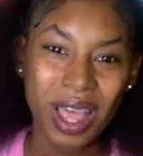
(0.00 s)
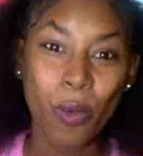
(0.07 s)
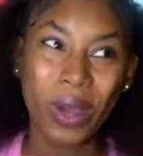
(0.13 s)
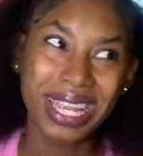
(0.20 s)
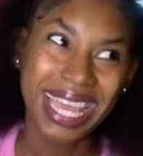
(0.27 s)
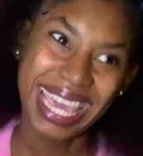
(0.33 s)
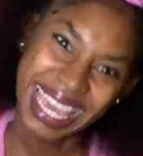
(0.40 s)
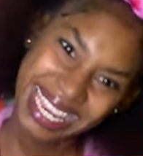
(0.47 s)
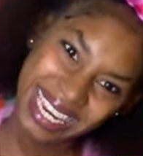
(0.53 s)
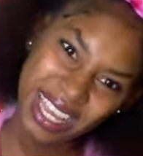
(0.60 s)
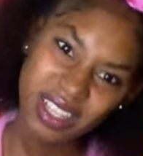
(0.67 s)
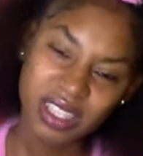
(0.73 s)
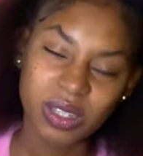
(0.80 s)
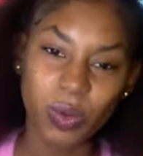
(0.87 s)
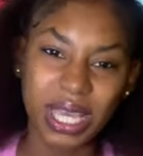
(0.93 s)
When you're in
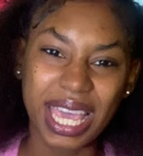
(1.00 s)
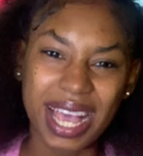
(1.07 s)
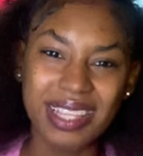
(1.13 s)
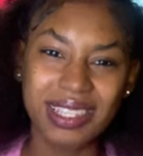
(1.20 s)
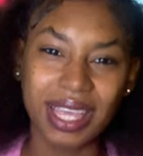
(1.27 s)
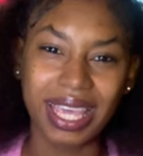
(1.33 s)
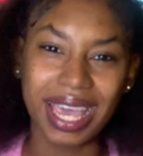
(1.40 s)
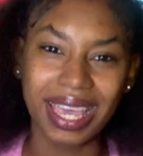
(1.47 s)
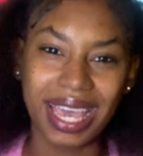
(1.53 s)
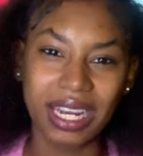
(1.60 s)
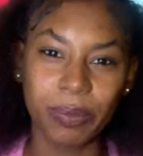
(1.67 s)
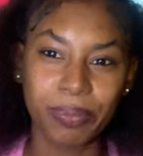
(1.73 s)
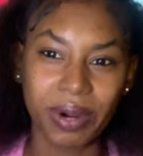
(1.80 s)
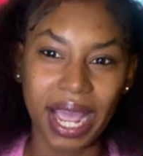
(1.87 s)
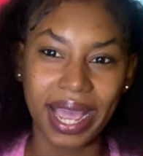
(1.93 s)
it, we can't say, yeah,
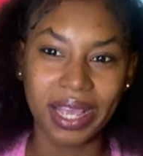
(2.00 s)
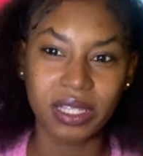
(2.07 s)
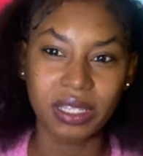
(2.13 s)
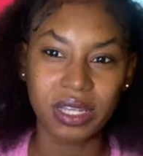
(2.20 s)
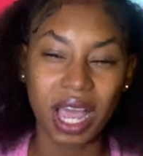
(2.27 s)
the prize.